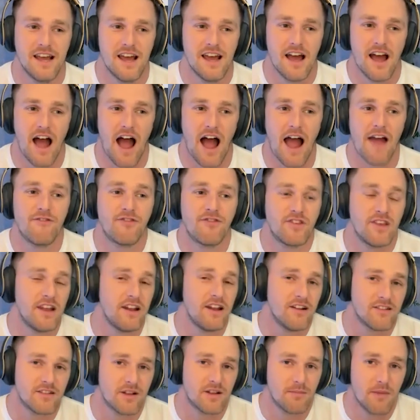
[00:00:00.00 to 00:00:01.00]
I've
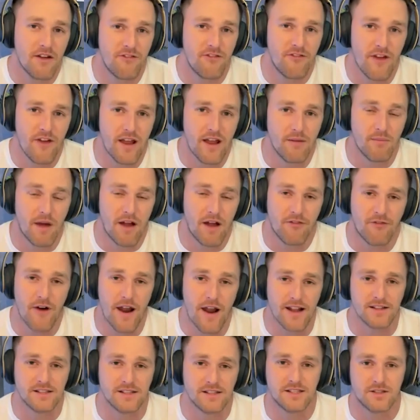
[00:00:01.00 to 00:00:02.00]
seen some of my fa- my
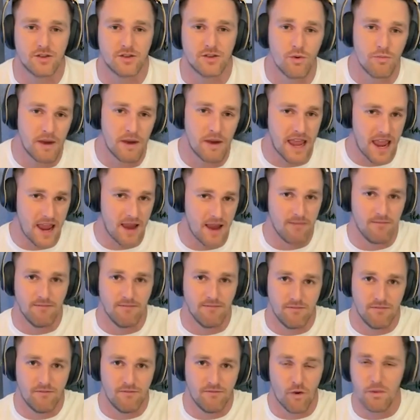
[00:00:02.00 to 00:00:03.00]
friends who became
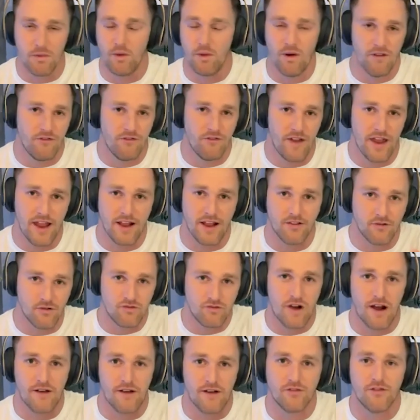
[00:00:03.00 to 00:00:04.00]
Formula One fans who
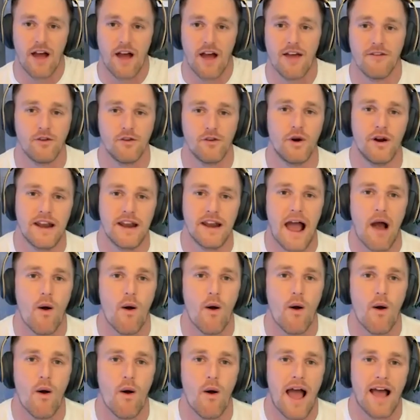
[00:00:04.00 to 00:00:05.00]
drive survive who are
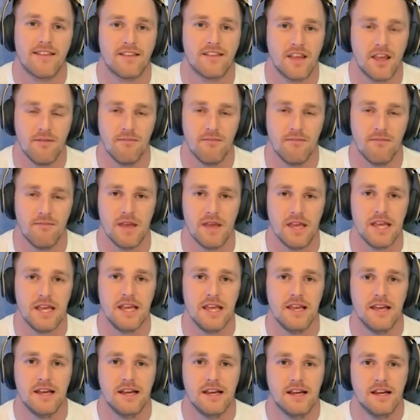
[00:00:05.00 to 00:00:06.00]
now asking
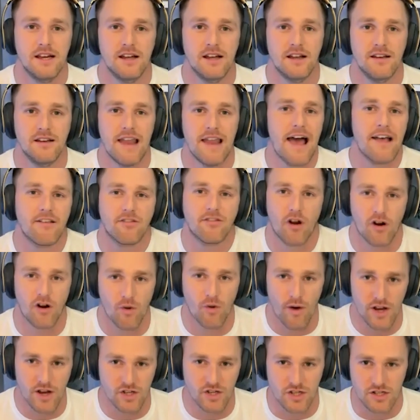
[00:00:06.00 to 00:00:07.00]
me NASCAR
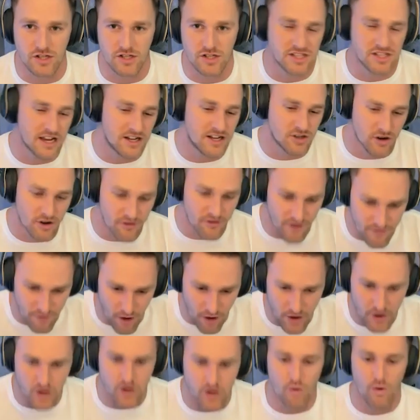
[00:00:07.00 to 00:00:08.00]
questions, Daytona
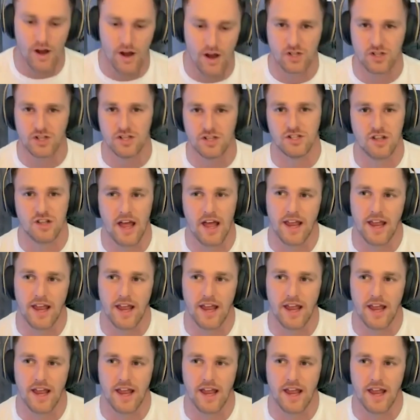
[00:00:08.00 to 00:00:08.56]
500 questions.